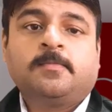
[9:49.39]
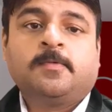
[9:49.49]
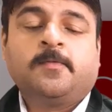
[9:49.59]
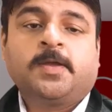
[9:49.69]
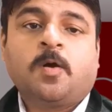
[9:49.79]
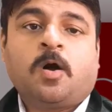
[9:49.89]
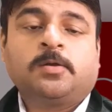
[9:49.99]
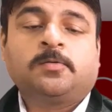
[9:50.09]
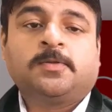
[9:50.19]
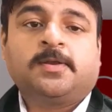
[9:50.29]
Moving
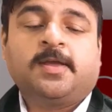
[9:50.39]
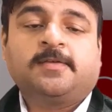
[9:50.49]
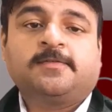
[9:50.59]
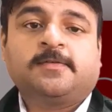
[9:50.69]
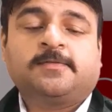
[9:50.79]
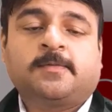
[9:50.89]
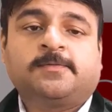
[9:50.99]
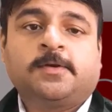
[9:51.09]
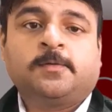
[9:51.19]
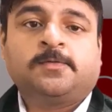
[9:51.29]
on to the next
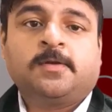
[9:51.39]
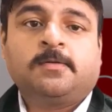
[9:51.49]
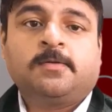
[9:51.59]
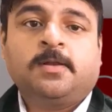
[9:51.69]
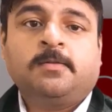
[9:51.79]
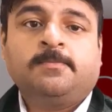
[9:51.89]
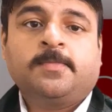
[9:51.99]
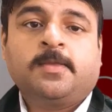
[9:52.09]
substitution drill,